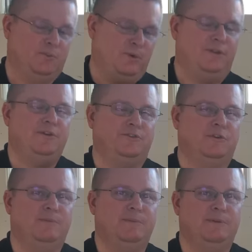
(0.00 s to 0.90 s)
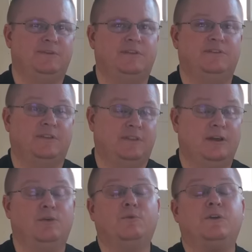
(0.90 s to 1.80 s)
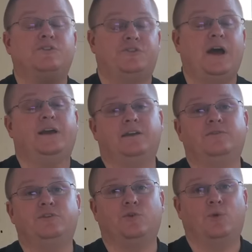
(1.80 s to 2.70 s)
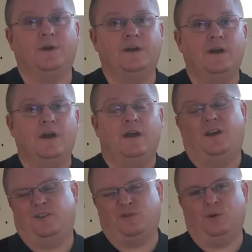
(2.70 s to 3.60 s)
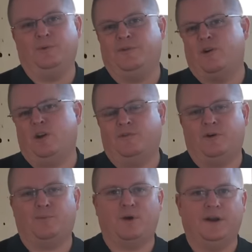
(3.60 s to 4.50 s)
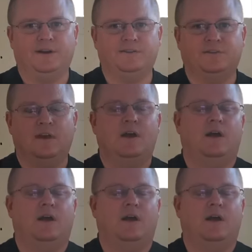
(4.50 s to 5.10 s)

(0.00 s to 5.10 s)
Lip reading: And one of those commitments is that they'll stock inventory, an assortment of all of our products,